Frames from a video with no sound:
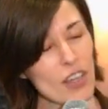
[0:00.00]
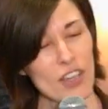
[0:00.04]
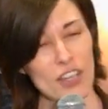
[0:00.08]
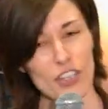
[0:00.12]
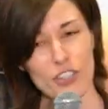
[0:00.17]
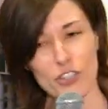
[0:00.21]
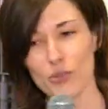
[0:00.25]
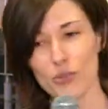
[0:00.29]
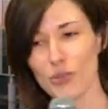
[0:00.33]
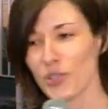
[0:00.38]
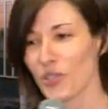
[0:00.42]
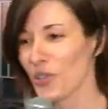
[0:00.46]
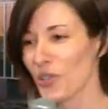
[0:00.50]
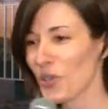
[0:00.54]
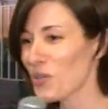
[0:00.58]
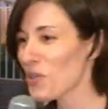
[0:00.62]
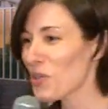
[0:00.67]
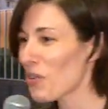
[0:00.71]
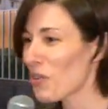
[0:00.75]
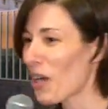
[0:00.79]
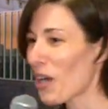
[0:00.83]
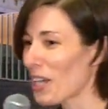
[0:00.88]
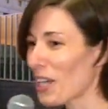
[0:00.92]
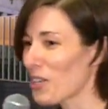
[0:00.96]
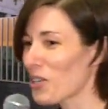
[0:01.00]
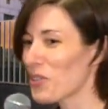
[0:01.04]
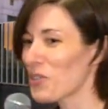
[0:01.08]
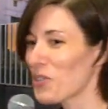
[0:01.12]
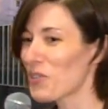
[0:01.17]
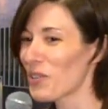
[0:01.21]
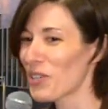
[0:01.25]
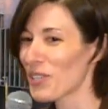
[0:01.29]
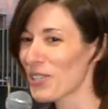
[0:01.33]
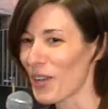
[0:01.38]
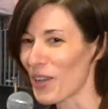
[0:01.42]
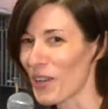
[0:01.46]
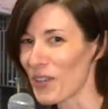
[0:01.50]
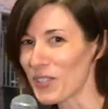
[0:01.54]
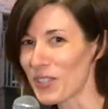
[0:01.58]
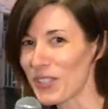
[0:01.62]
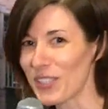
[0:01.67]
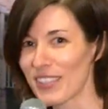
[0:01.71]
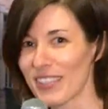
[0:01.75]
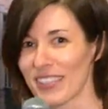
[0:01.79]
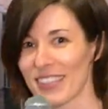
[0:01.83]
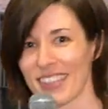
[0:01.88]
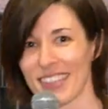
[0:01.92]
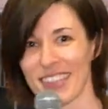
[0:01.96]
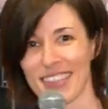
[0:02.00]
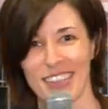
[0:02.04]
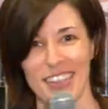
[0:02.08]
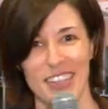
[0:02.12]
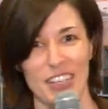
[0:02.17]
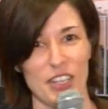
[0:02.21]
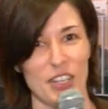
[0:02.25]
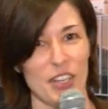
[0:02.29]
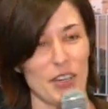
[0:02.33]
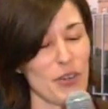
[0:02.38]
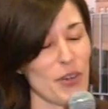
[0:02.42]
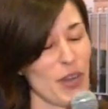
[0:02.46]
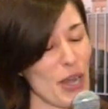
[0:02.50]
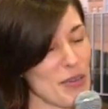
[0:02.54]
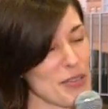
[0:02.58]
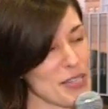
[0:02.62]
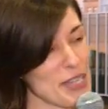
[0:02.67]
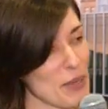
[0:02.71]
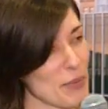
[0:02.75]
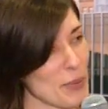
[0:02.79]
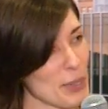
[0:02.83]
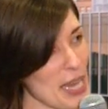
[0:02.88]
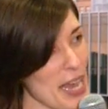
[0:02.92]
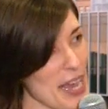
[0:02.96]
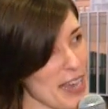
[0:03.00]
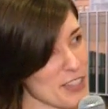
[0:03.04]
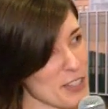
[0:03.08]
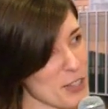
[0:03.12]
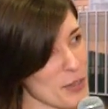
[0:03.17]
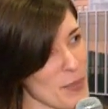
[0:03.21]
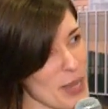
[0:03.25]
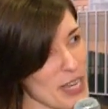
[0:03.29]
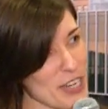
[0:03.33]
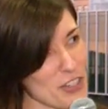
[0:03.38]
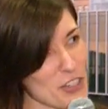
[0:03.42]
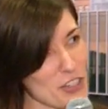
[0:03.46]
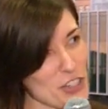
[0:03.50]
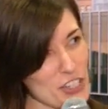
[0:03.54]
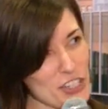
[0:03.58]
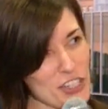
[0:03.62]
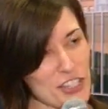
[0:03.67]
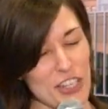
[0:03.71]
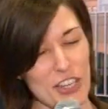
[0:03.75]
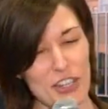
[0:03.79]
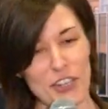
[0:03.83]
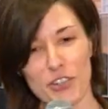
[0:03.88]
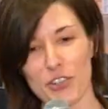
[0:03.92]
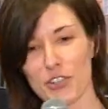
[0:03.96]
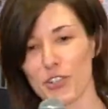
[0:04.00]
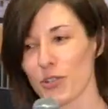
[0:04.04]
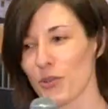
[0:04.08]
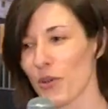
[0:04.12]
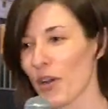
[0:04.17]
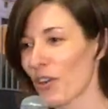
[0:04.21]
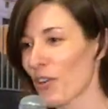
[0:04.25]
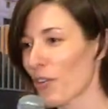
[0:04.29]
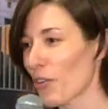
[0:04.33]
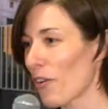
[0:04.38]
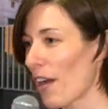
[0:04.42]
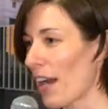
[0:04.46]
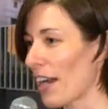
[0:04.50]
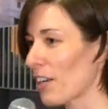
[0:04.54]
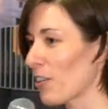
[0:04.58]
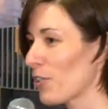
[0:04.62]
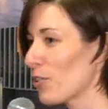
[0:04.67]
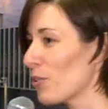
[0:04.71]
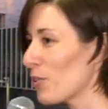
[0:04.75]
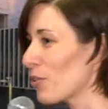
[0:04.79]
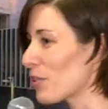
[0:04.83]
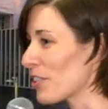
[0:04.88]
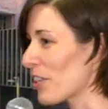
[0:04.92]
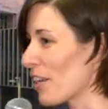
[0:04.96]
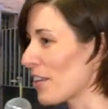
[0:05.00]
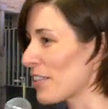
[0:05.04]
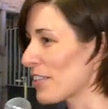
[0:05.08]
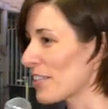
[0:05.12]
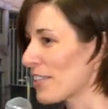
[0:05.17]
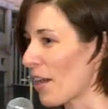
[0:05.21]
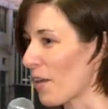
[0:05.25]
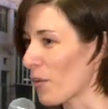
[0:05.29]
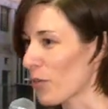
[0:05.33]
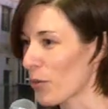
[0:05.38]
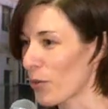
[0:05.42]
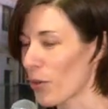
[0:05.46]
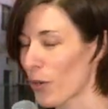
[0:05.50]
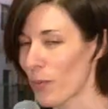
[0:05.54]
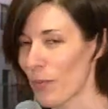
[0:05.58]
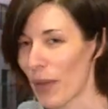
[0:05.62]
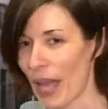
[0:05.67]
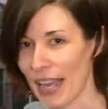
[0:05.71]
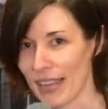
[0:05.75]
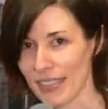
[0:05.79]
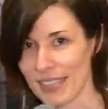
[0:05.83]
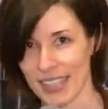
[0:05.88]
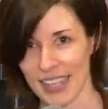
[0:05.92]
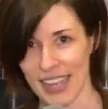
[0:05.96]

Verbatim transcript: So in terms of raccoon results, I was able to estimate just under 200 raccoons on South Core Banks.